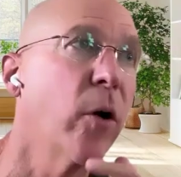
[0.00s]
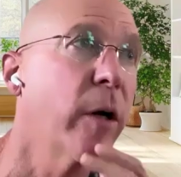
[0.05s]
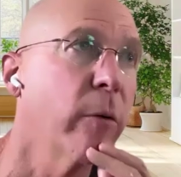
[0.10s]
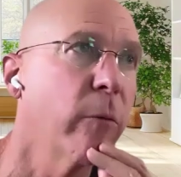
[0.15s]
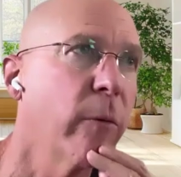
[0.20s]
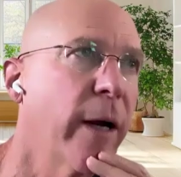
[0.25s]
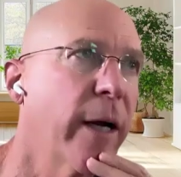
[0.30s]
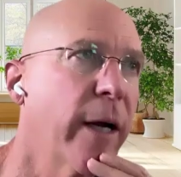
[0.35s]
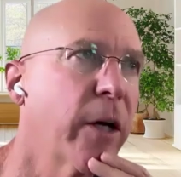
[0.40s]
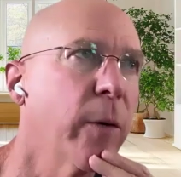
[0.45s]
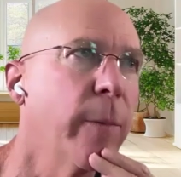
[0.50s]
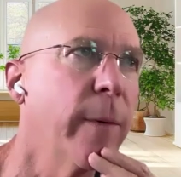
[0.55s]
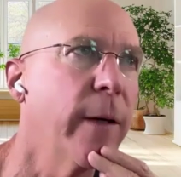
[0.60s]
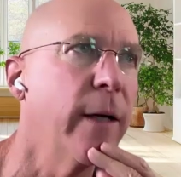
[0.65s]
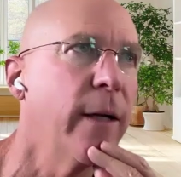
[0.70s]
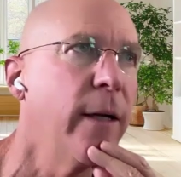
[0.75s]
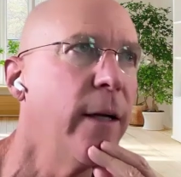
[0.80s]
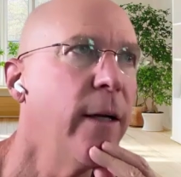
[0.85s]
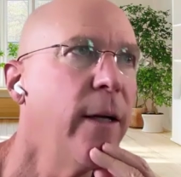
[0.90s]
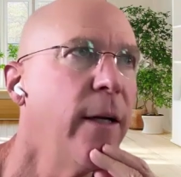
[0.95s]
broken record,
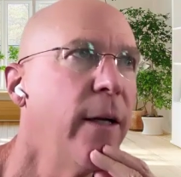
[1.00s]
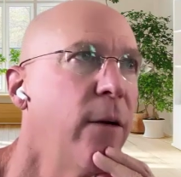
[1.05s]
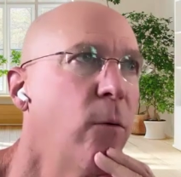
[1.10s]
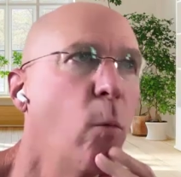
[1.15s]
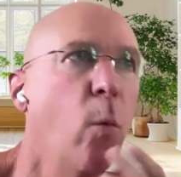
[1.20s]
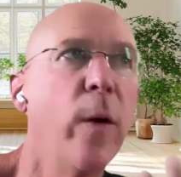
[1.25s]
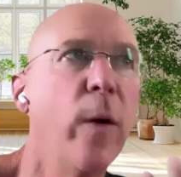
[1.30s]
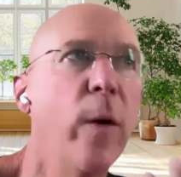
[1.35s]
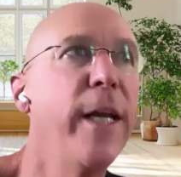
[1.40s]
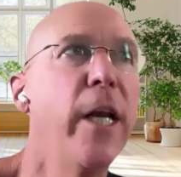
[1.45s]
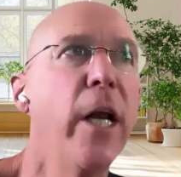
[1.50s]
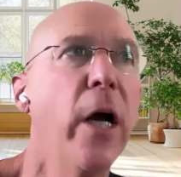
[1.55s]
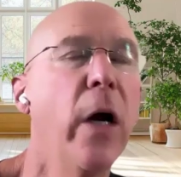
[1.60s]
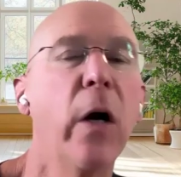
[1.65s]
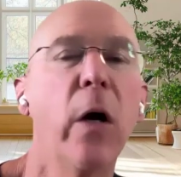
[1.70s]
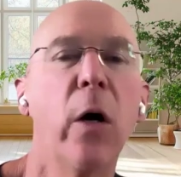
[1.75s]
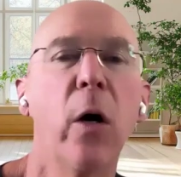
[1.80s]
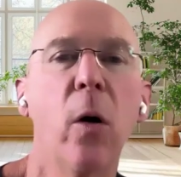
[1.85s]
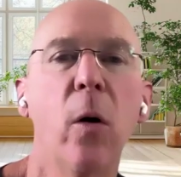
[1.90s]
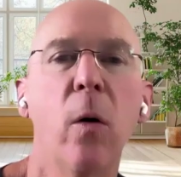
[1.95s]
but we
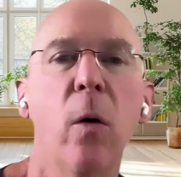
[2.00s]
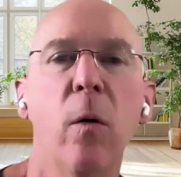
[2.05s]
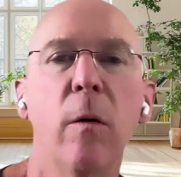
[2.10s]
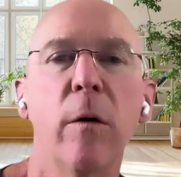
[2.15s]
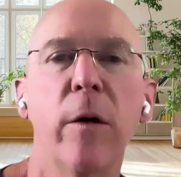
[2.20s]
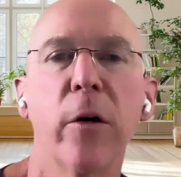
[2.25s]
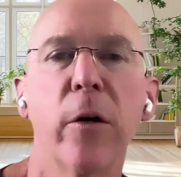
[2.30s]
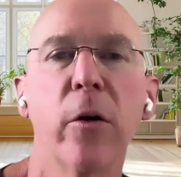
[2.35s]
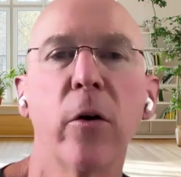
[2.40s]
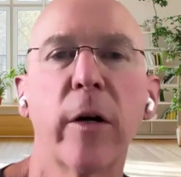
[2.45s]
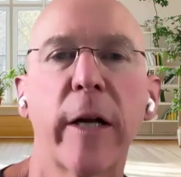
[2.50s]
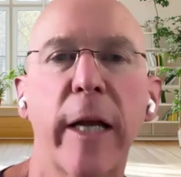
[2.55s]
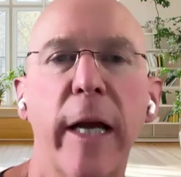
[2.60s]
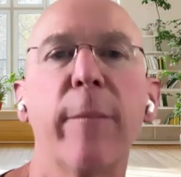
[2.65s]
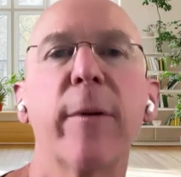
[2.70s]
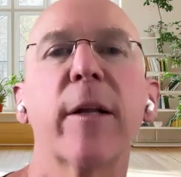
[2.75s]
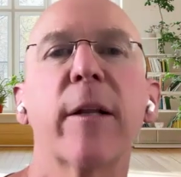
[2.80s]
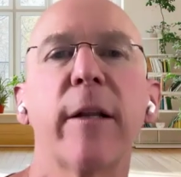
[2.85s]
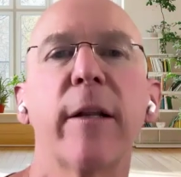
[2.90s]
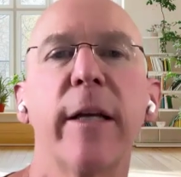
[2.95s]
know
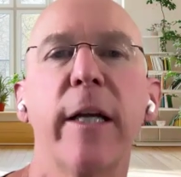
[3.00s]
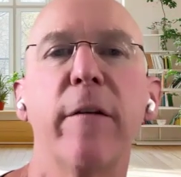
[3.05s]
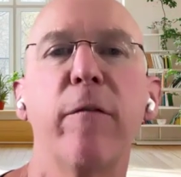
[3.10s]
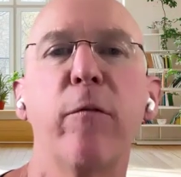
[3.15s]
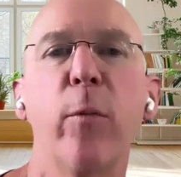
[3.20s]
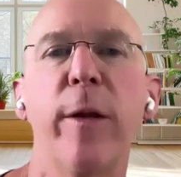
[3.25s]
neurochemically,